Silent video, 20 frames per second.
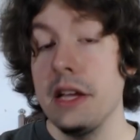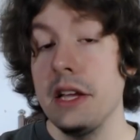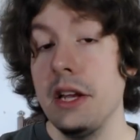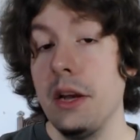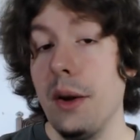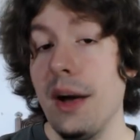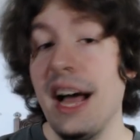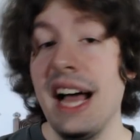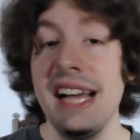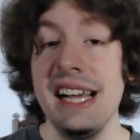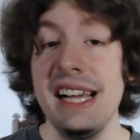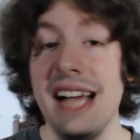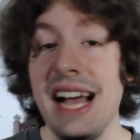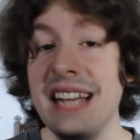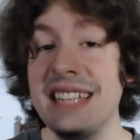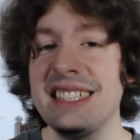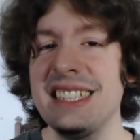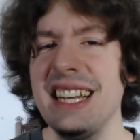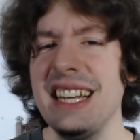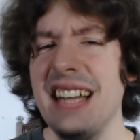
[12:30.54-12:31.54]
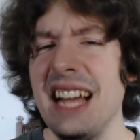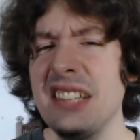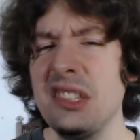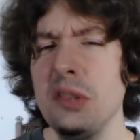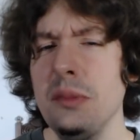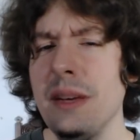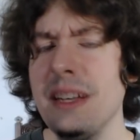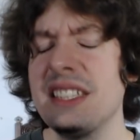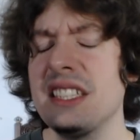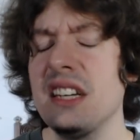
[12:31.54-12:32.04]
You know, I, I said I
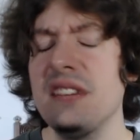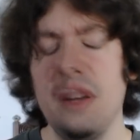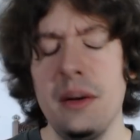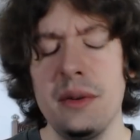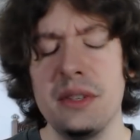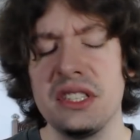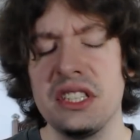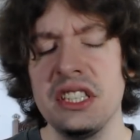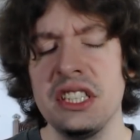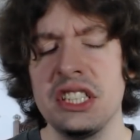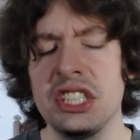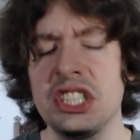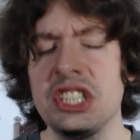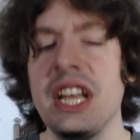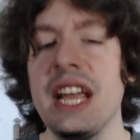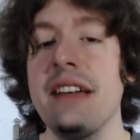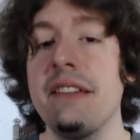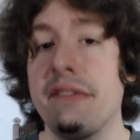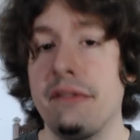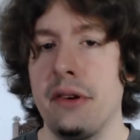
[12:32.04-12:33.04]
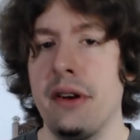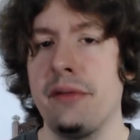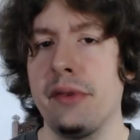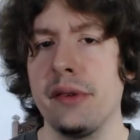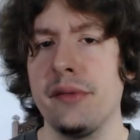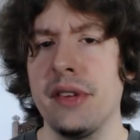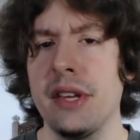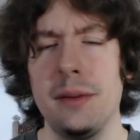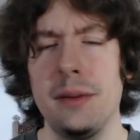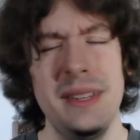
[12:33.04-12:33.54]
told myself I was gonna shave for
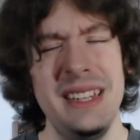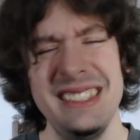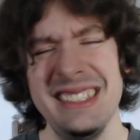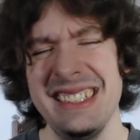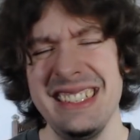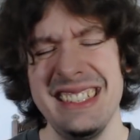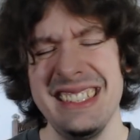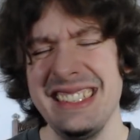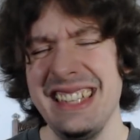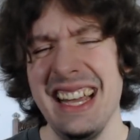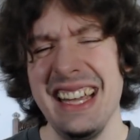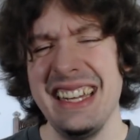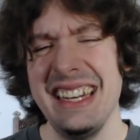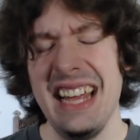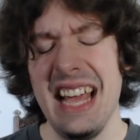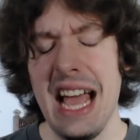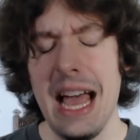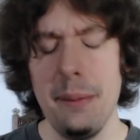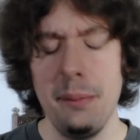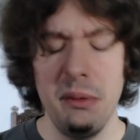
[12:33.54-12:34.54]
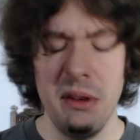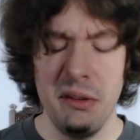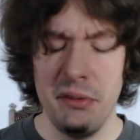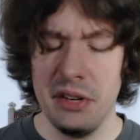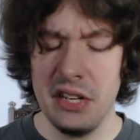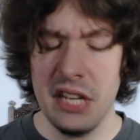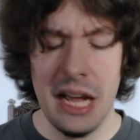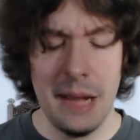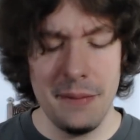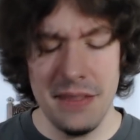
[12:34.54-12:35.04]
every video, but it's just not gonna happen
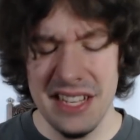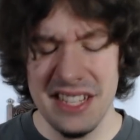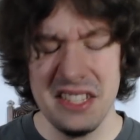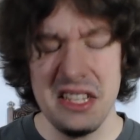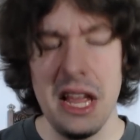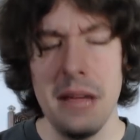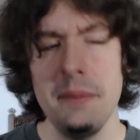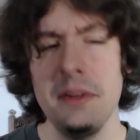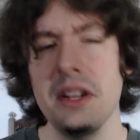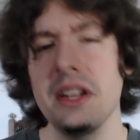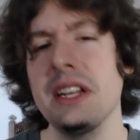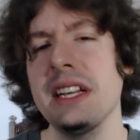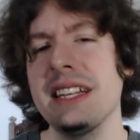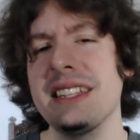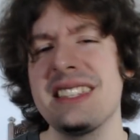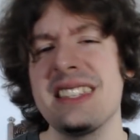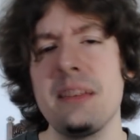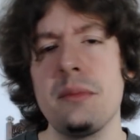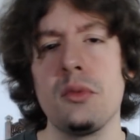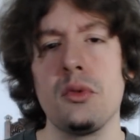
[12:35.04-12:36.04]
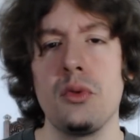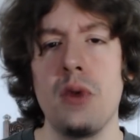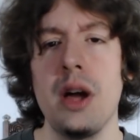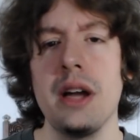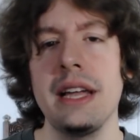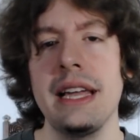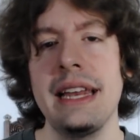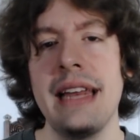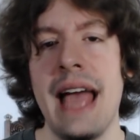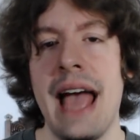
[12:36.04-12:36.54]
every time. This time you're gonna get some
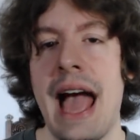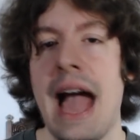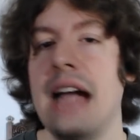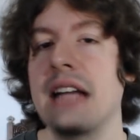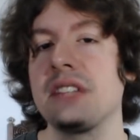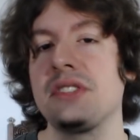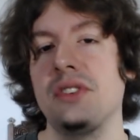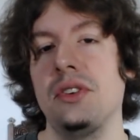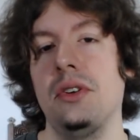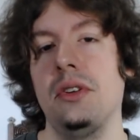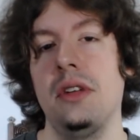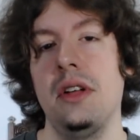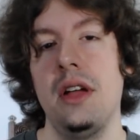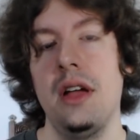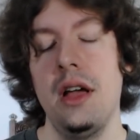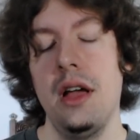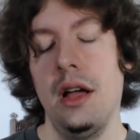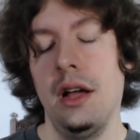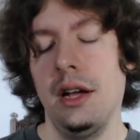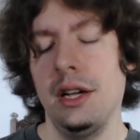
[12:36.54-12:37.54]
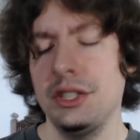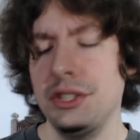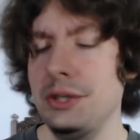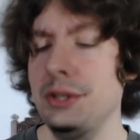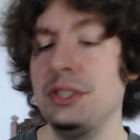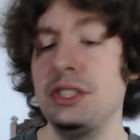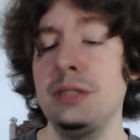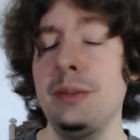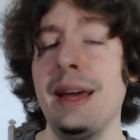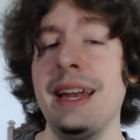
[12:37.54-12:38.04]
rugged Axle.
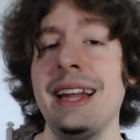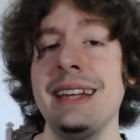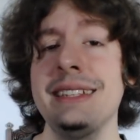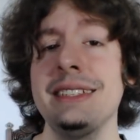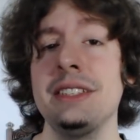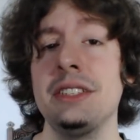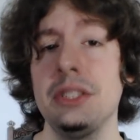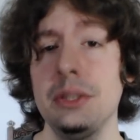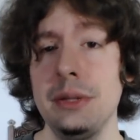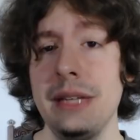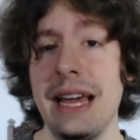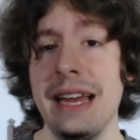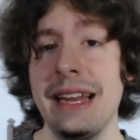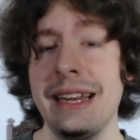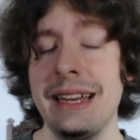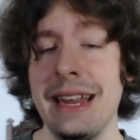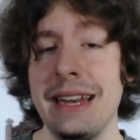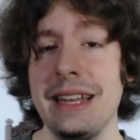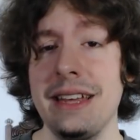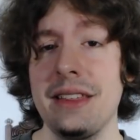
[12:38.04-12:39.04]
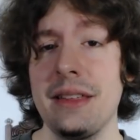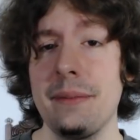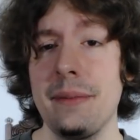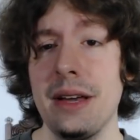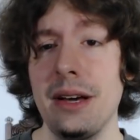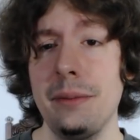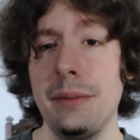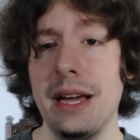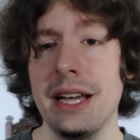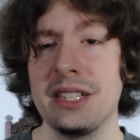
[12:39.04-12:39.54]
Sure, it's too bad I didn't do that in any of the
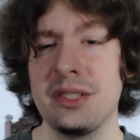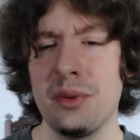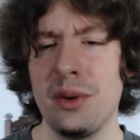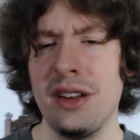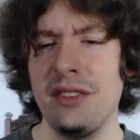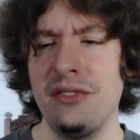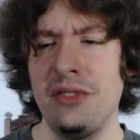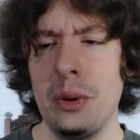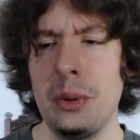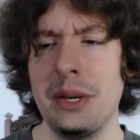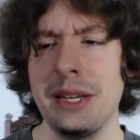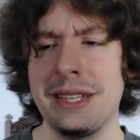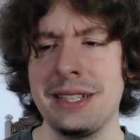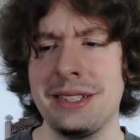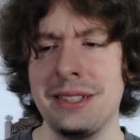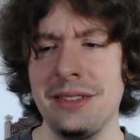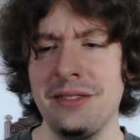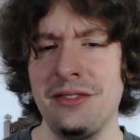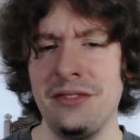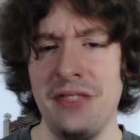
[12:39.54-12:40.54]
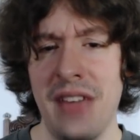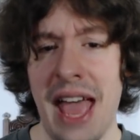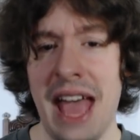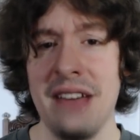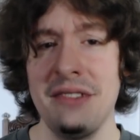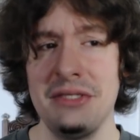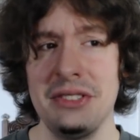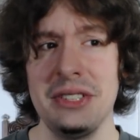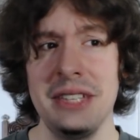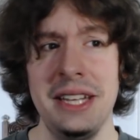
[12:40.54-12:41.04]
mailbags where I focused
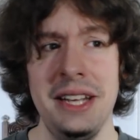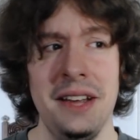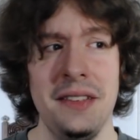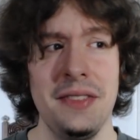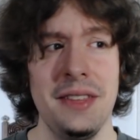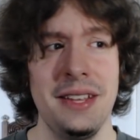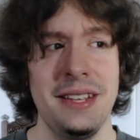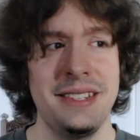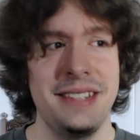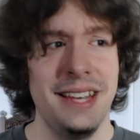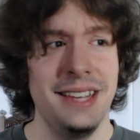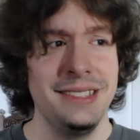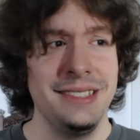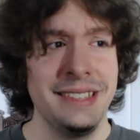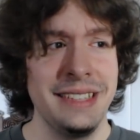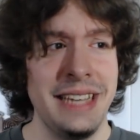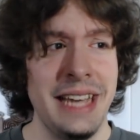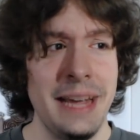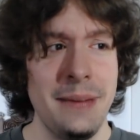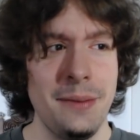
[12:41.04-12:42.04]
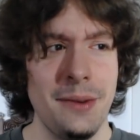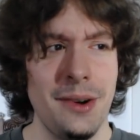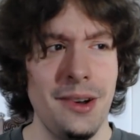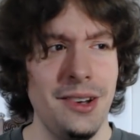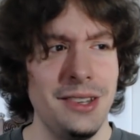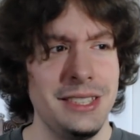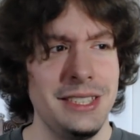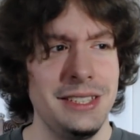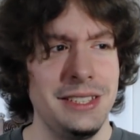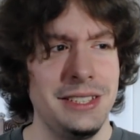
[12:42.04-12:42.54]
heavily on the Zelda game where
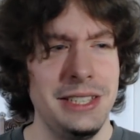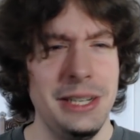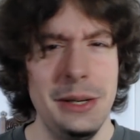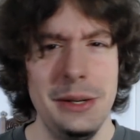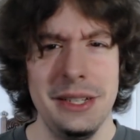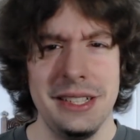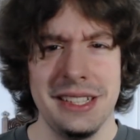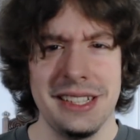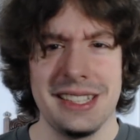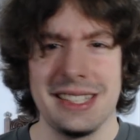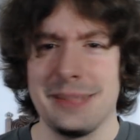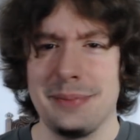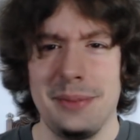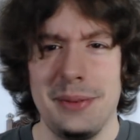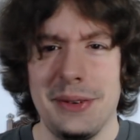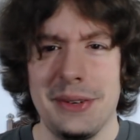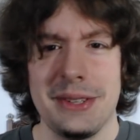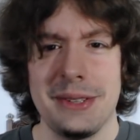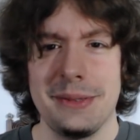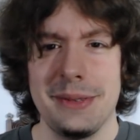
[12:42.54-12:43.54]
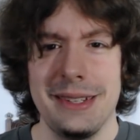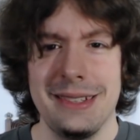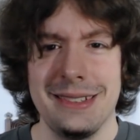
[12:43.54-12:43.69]
all you do is explore the